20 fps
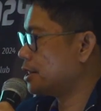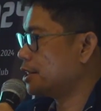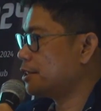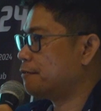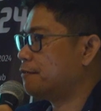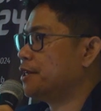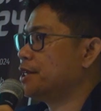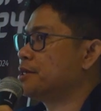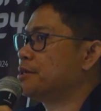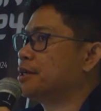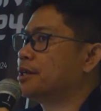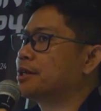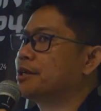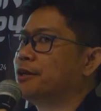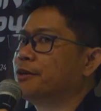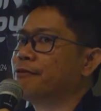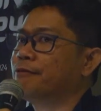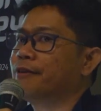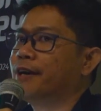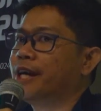this feature in
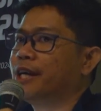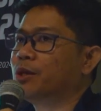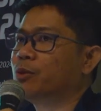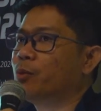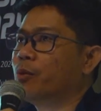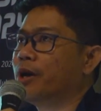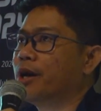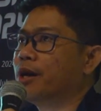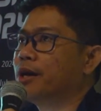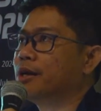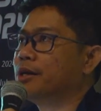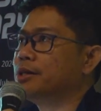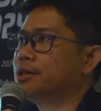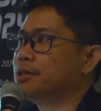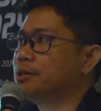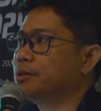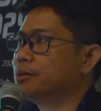Confide where